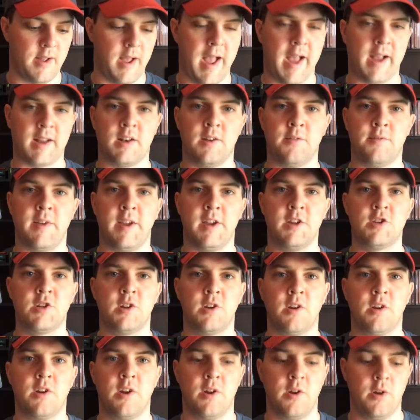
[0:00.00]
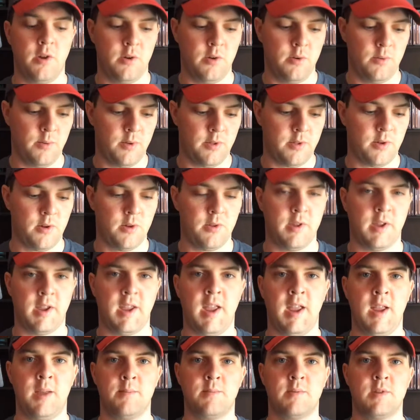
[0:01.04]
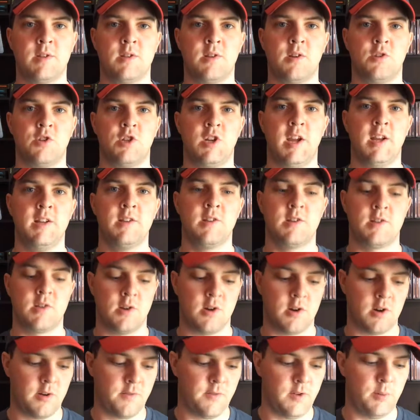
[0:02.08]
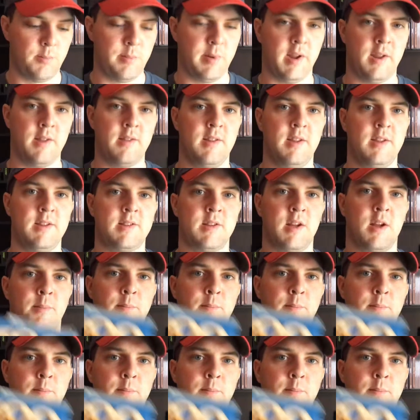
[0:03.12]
activation code with all the games. So chances are, if you pick these